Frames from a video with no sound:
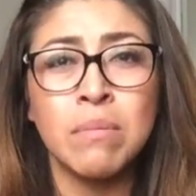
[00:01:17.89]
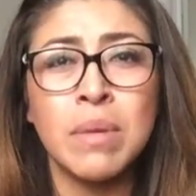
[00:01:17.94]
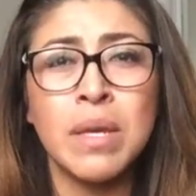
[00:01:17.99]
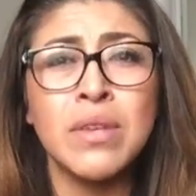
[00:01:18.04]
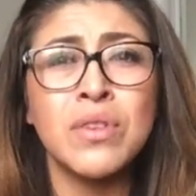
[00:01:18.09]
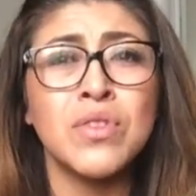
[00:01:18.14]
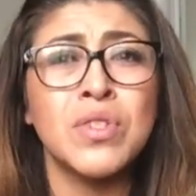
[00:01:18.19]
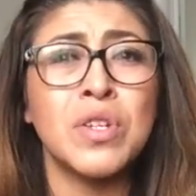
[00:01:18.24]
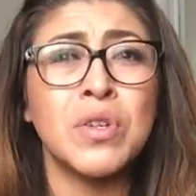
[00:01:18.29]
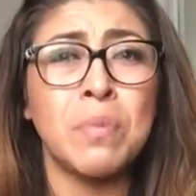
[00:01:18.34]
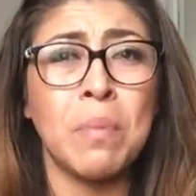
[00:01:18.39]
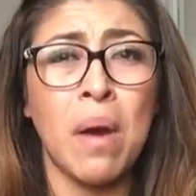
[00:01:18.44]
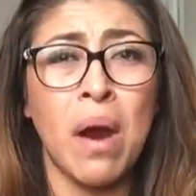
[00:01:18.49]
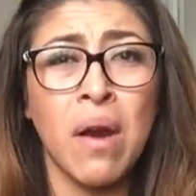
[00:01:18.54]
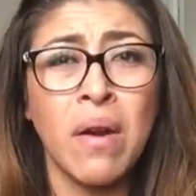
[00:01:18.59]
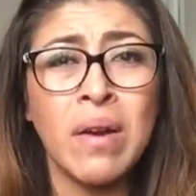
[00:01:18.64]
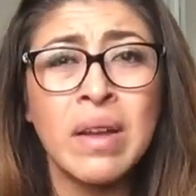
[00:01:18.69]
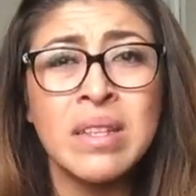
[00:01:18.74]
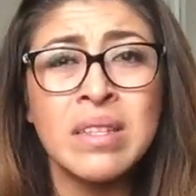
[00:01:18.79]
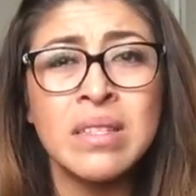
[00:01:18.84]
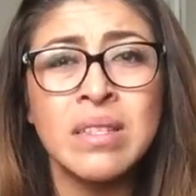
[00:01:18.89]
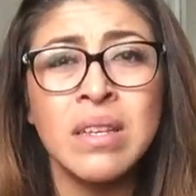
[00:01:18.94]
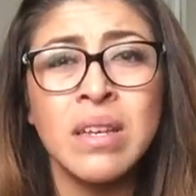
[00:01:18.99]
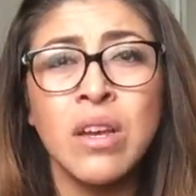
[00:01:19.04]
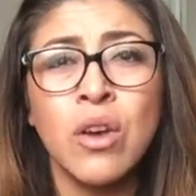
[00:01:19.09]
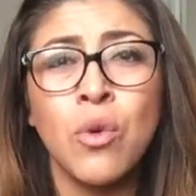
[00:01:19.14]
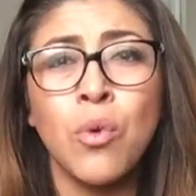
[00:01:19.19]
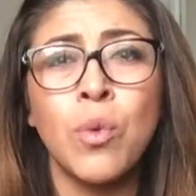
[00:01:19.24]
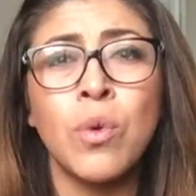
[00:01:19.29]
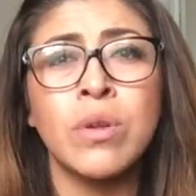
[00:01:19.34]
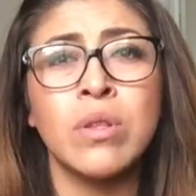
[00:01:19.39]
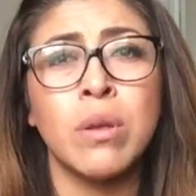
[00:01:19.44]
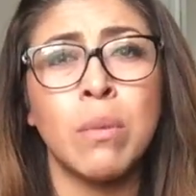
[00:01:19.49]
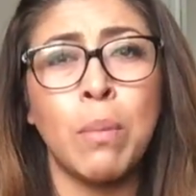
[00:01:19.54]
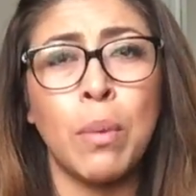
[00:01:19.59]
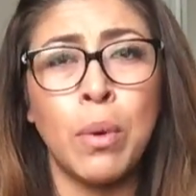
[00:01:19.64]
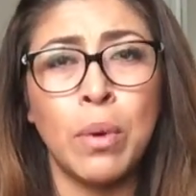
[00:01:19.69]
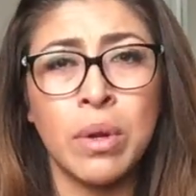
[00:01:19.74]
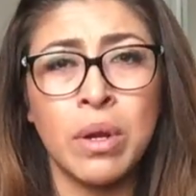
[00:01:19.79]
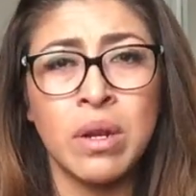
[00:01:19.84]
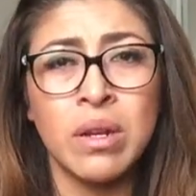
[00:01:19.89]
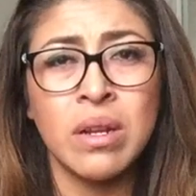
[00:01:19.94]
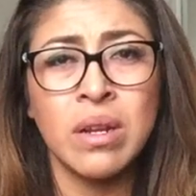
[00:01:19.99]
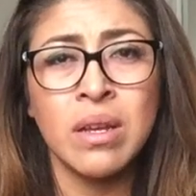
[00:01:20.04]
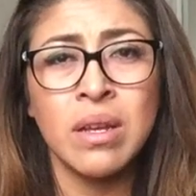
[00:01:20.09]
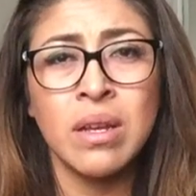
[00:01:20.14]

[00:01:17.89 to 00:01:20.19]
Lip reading: because their parents were deported,